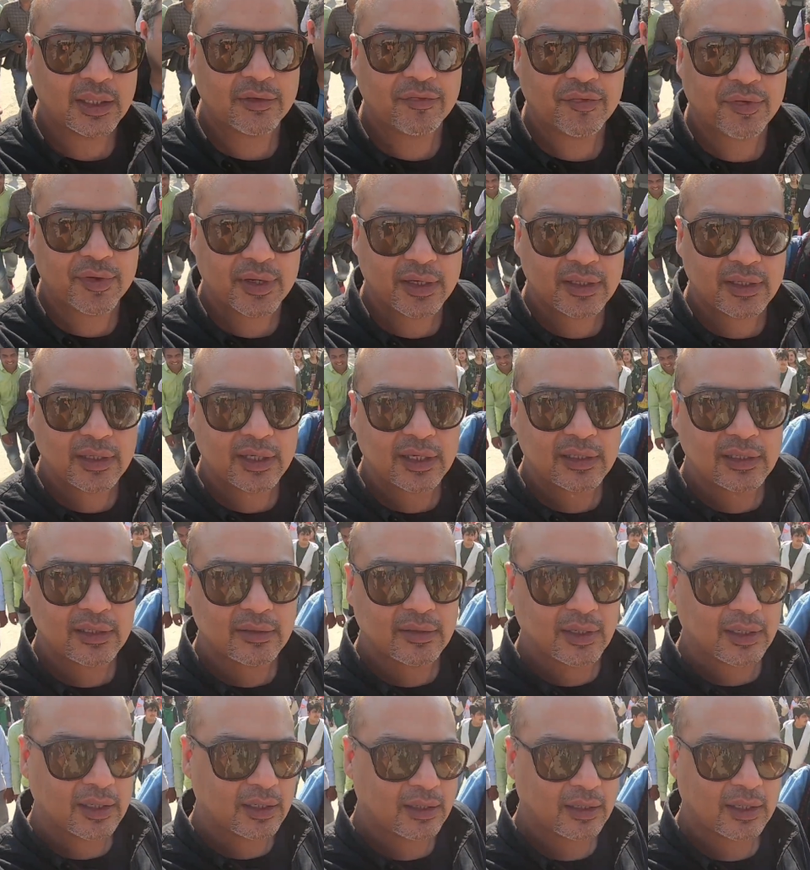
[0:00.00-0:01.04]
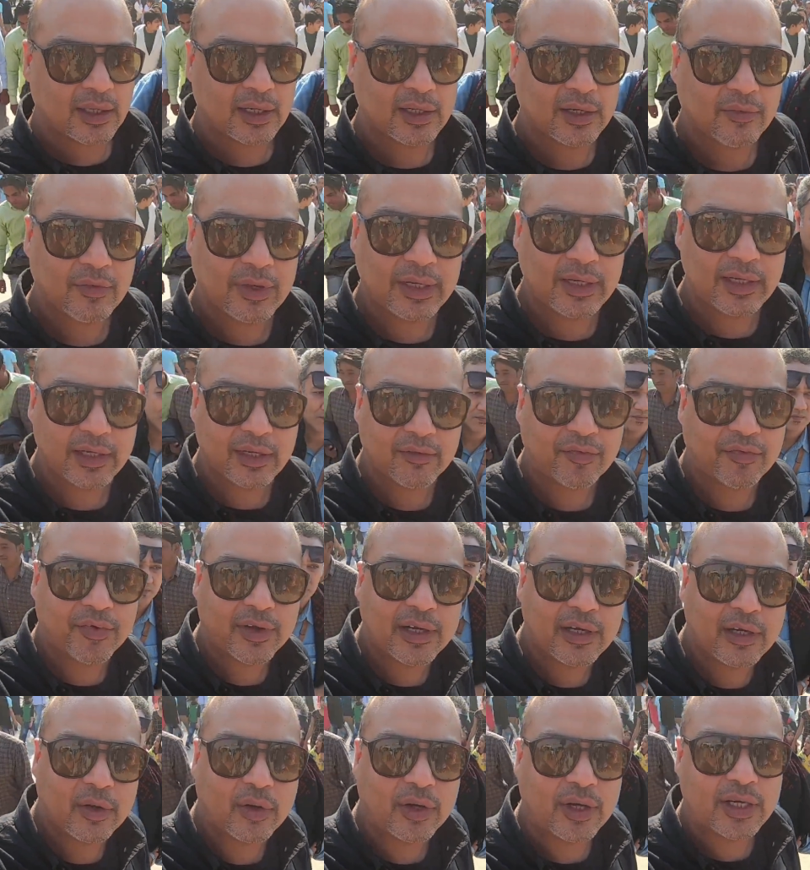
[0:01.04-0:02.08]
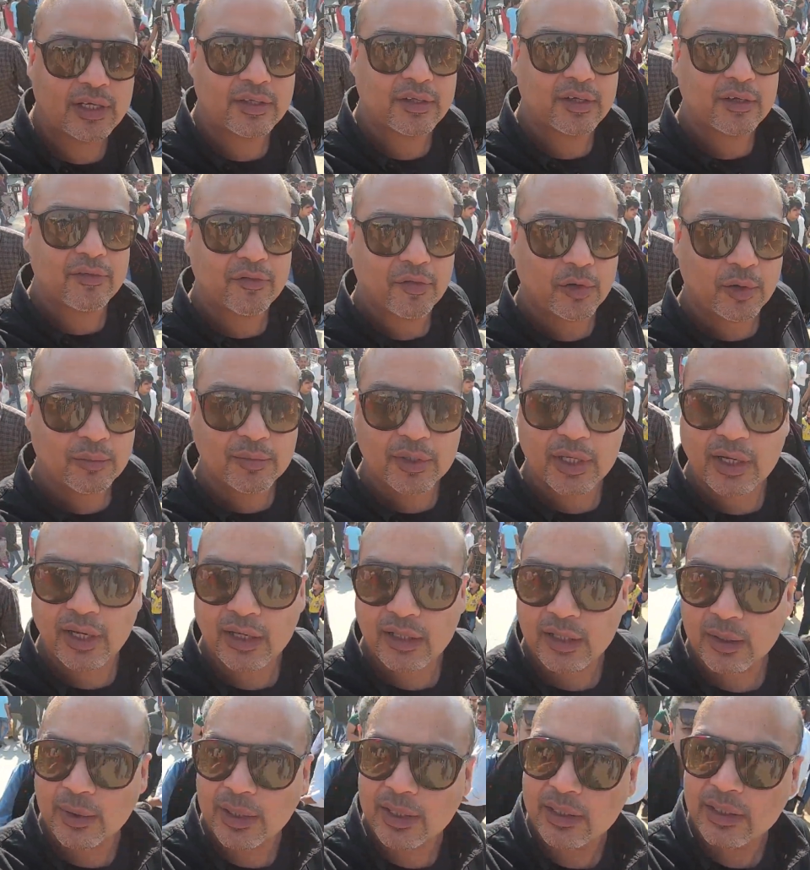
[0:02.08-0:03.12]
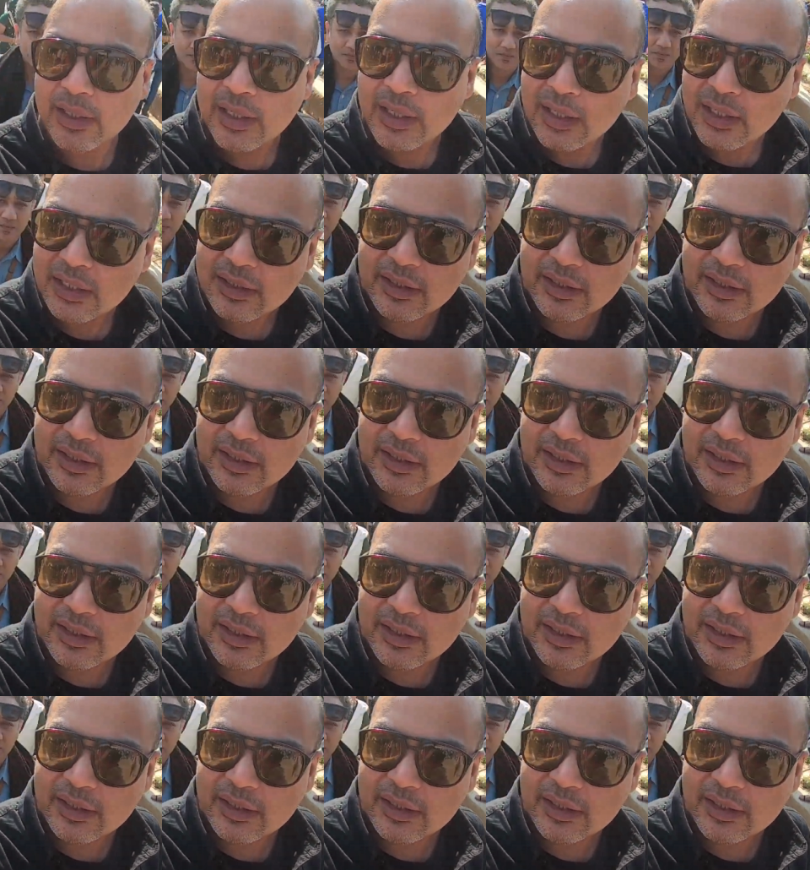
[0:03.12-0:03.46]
different and at a very different location from the other one.